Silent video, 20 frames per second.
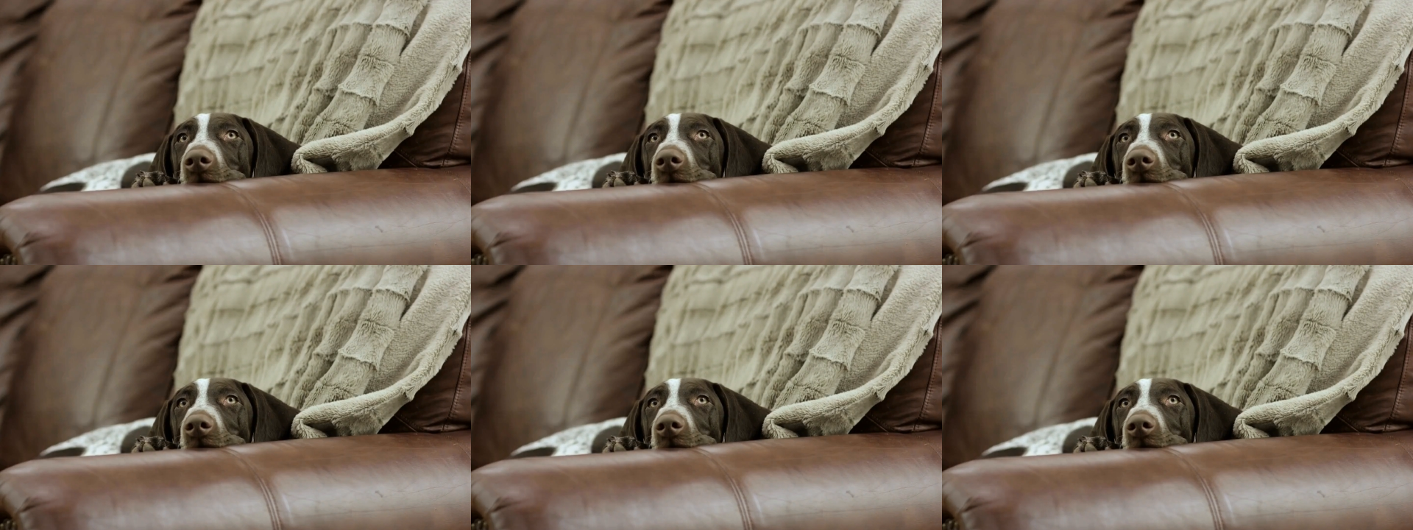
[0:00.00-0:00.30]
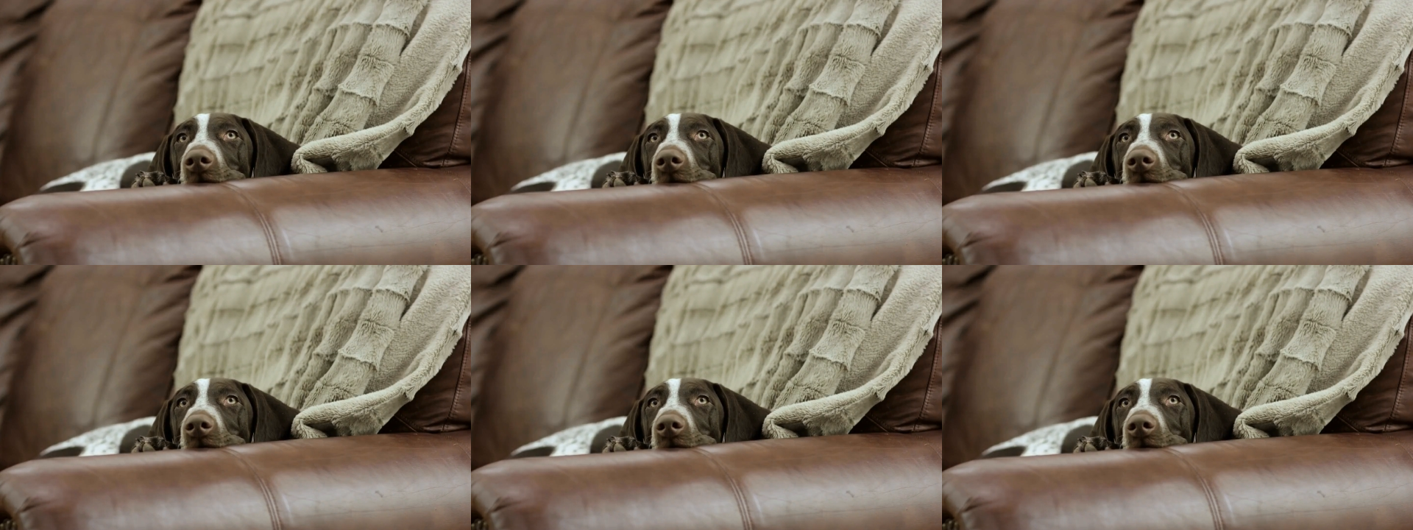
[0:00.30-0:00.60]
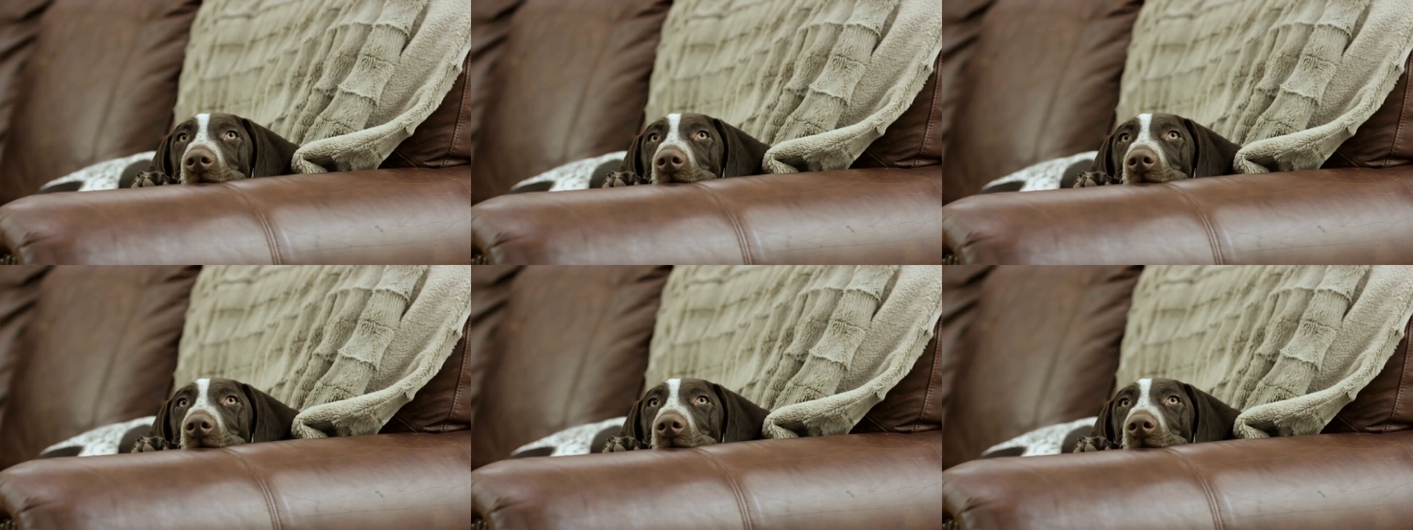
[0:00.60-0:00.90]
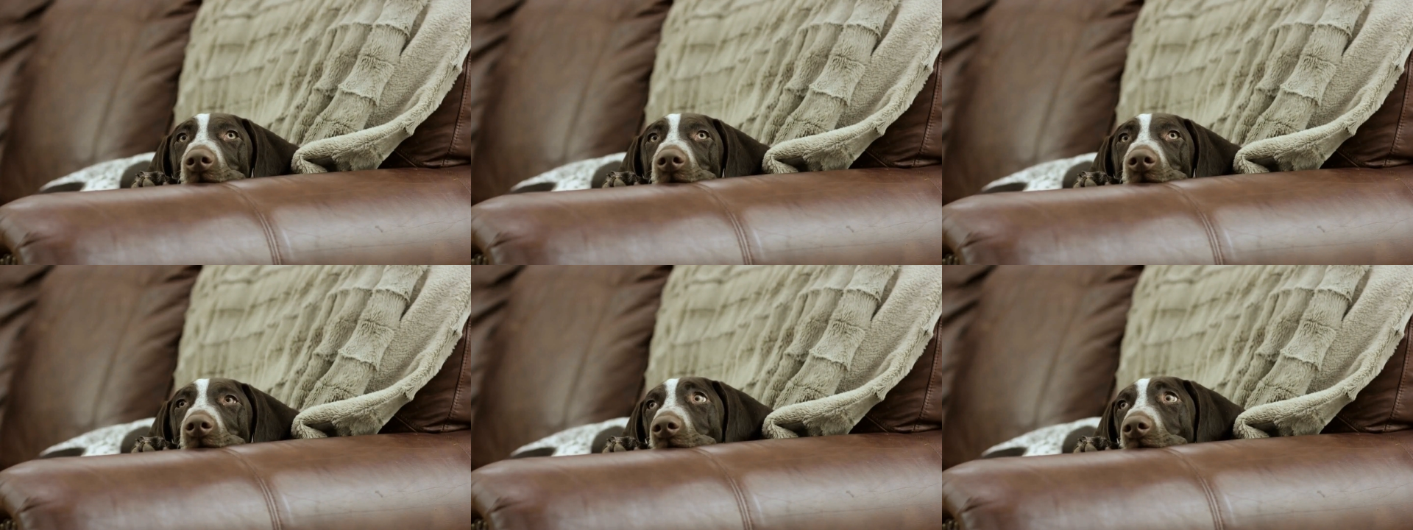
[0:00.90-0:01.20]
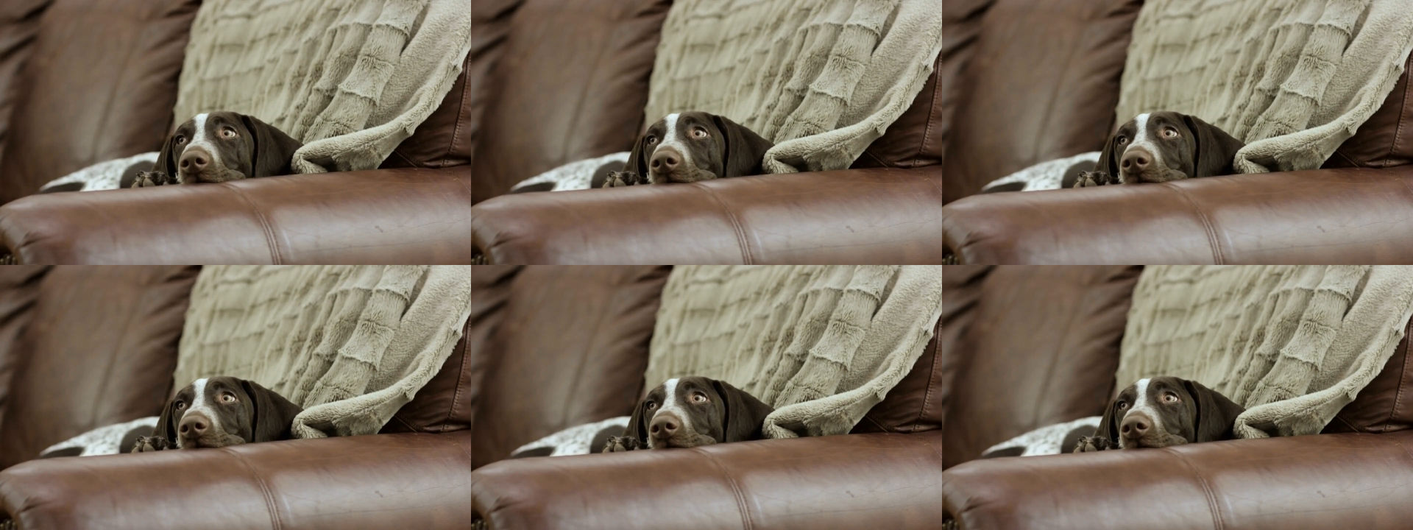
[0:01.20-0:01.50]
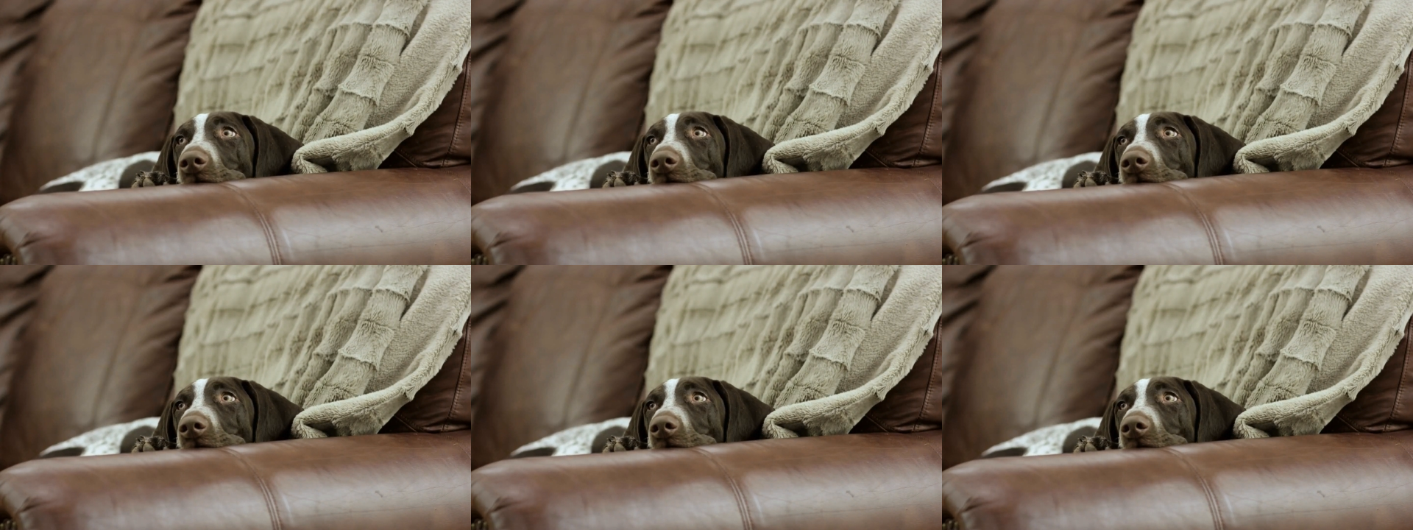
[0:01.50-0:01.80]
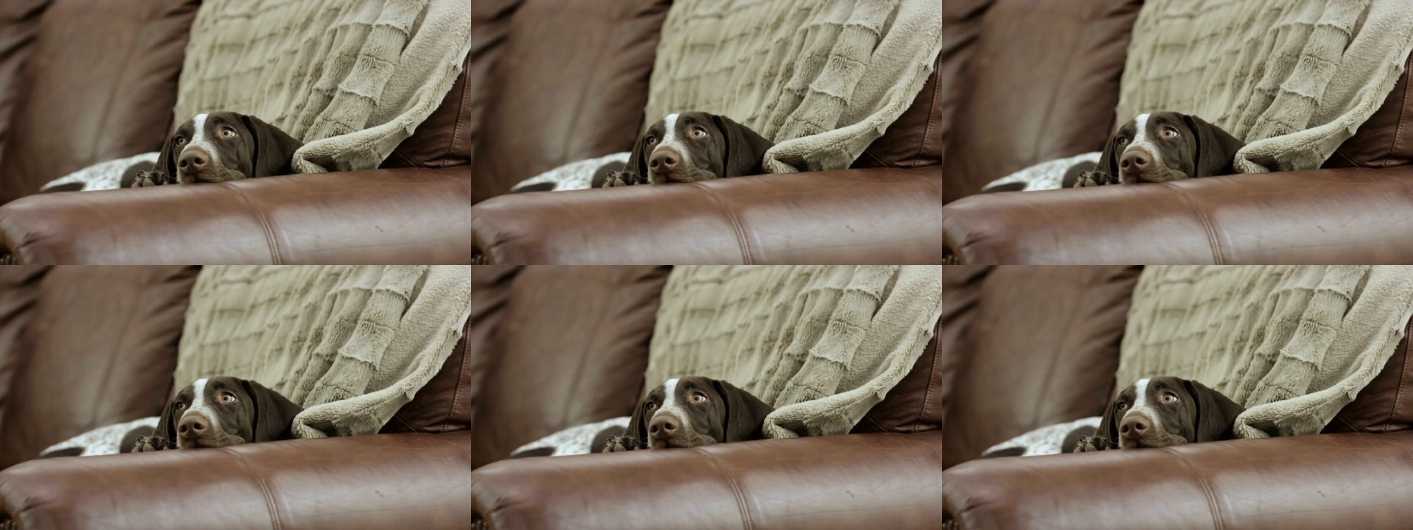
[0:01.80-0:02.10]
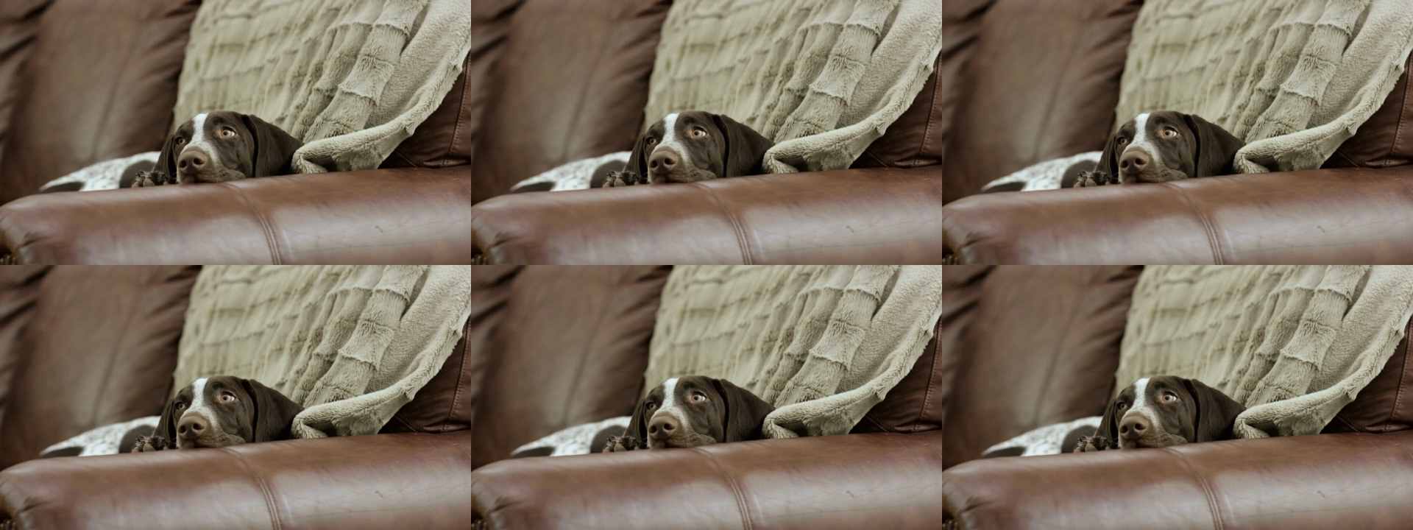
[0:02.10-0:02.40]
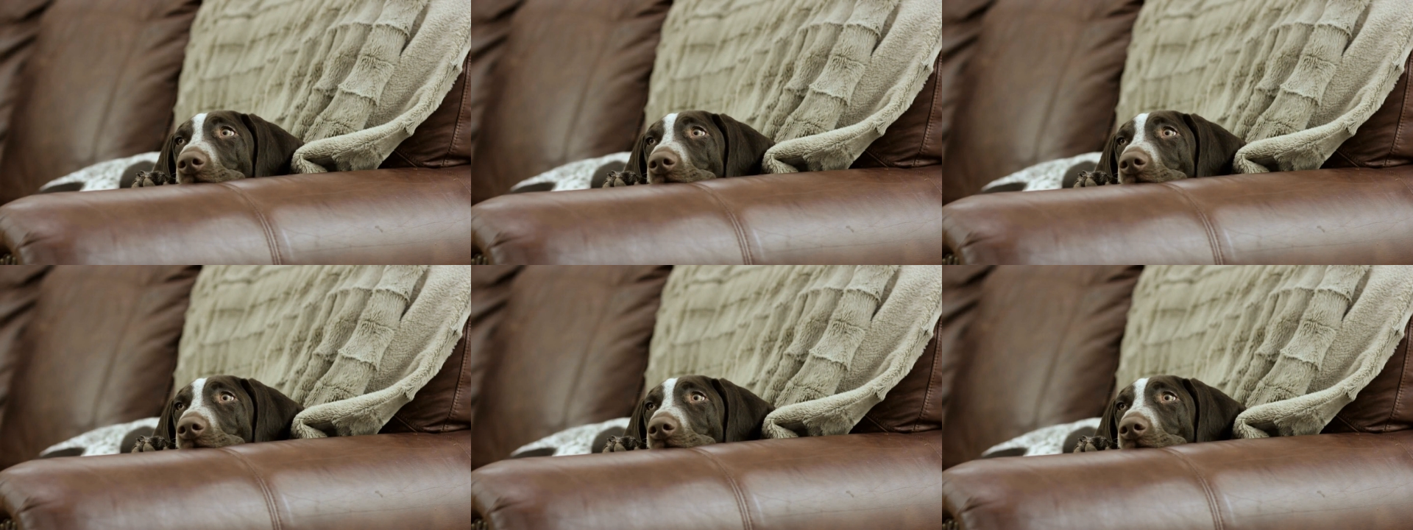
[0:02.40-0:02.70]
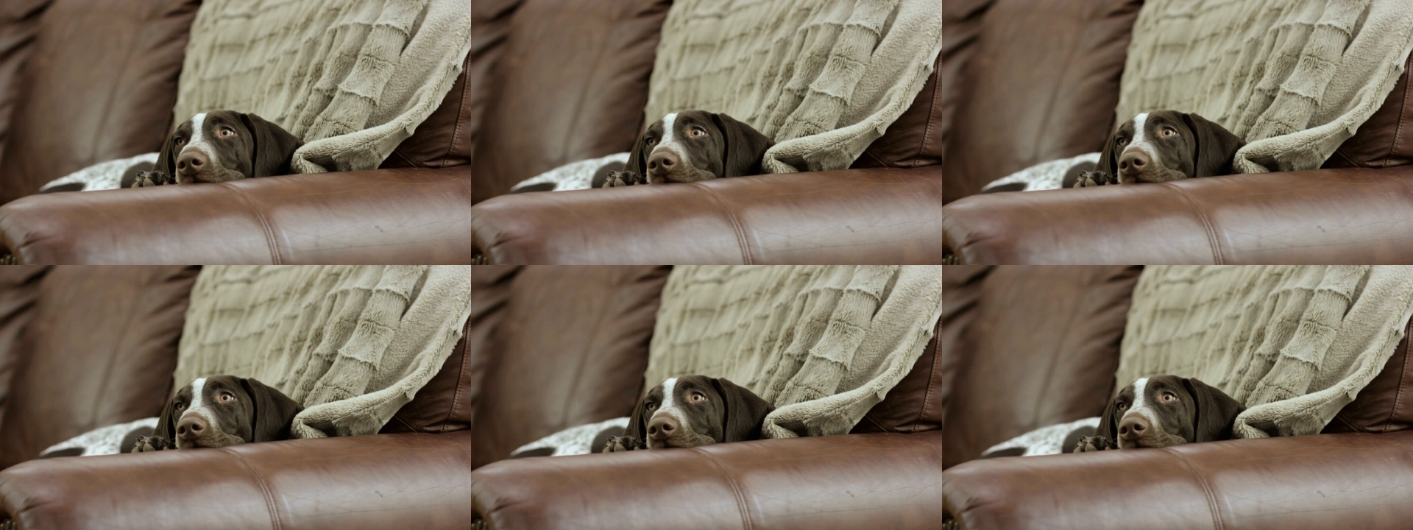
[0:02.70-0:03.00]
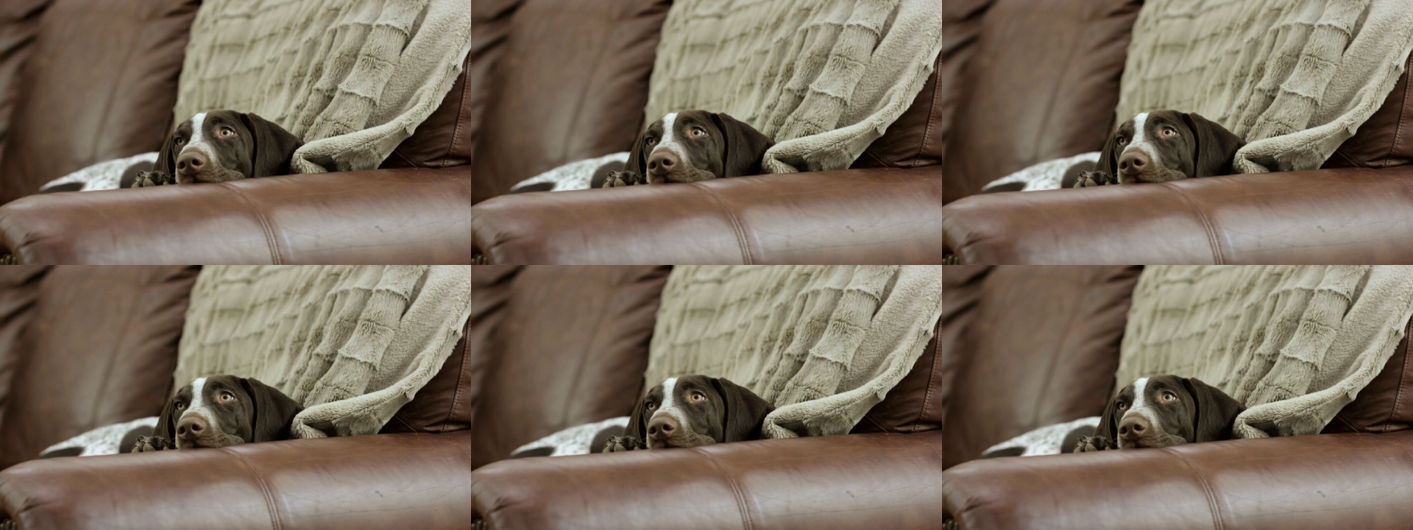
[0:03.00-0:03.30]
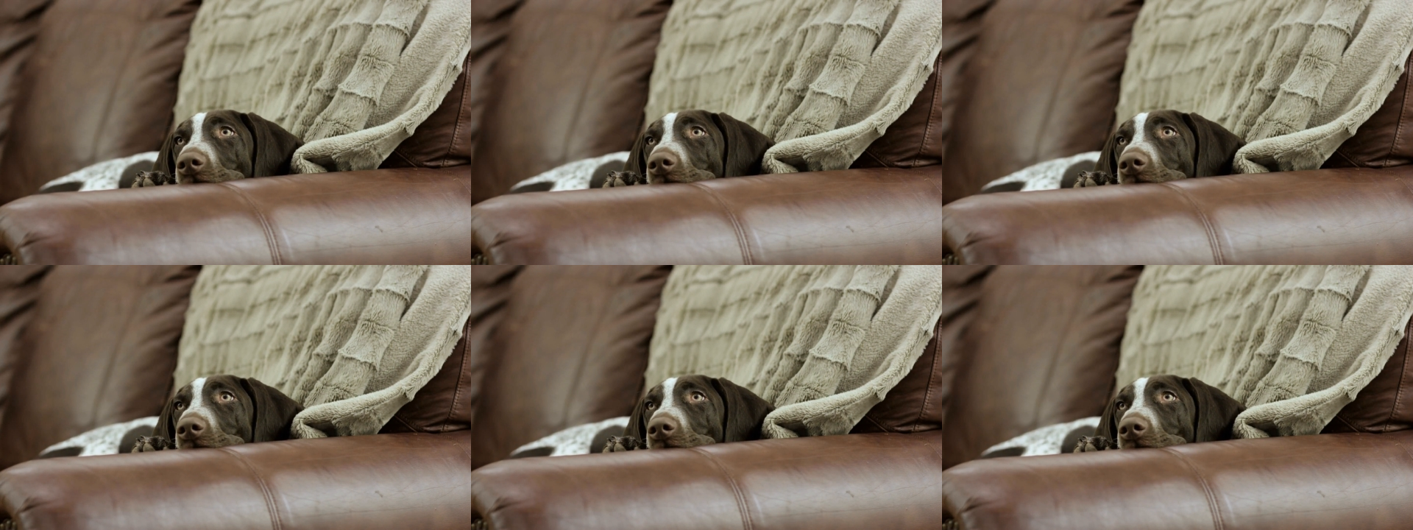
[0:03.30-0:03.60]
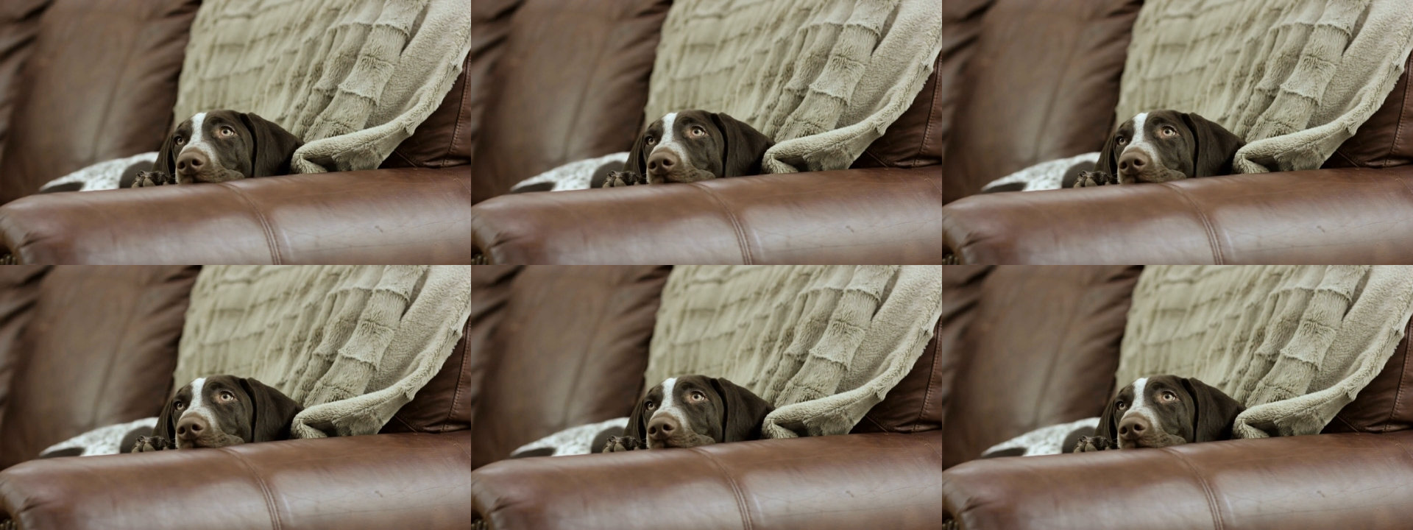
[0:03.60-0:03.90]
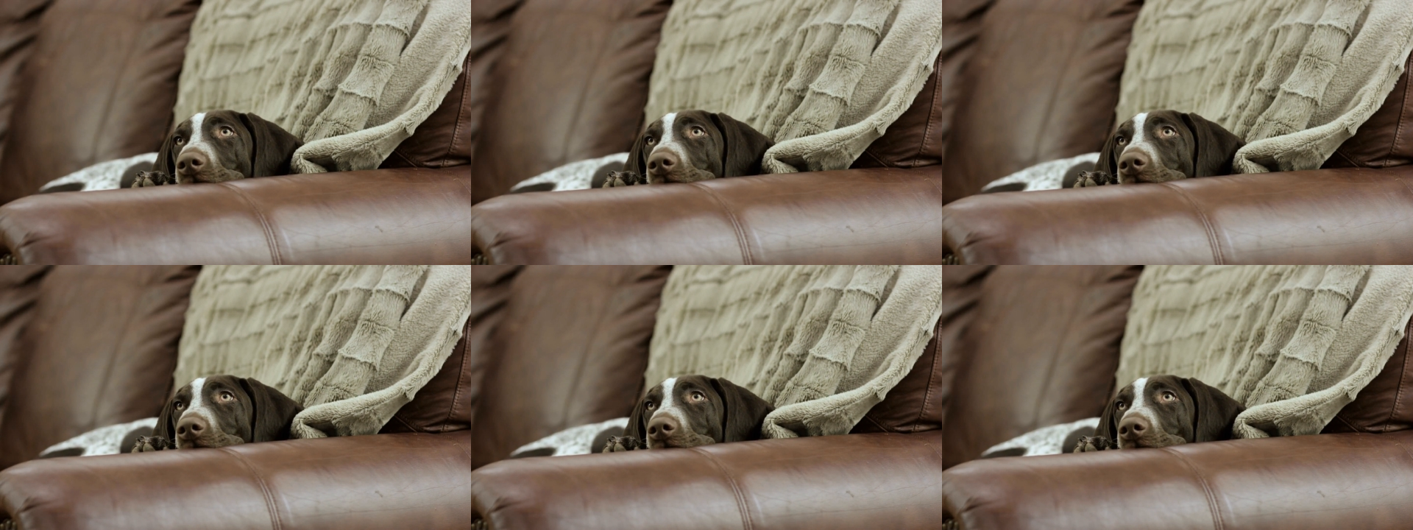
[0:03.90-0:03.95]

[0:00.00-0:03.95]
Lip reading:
No face is visible, so there are no lips to read.